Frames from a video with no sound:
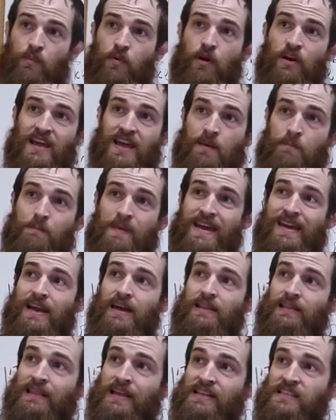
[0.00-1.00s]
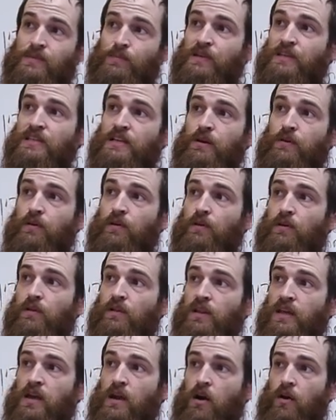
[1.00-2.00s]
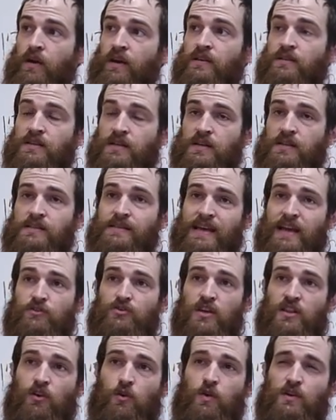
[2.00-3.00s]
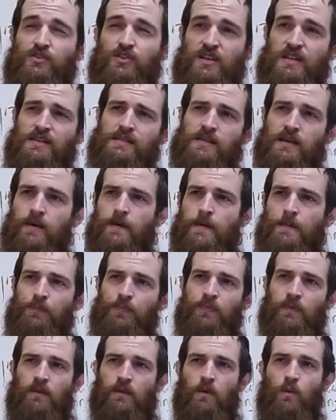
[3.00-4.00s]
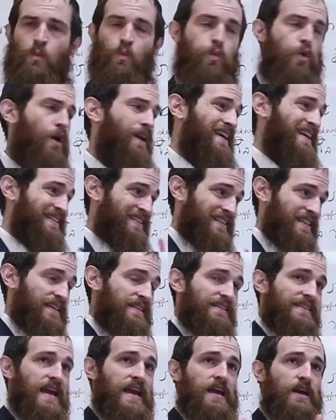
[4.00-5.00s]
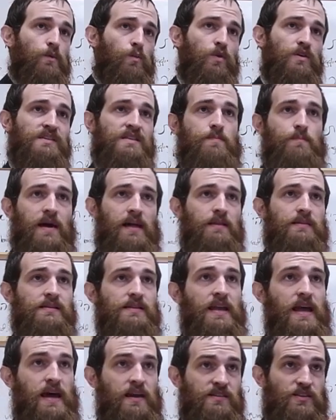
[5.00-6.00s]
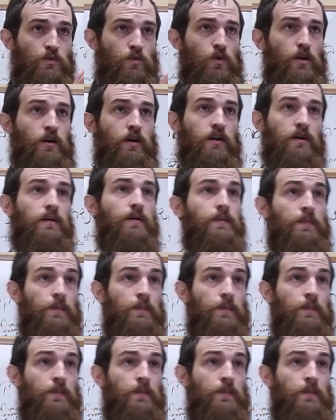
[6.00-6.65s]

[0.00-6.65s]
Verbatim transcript: the body and make it less materially oriented, et cetera. The question is, what is this saying and what's the balance and how does it work?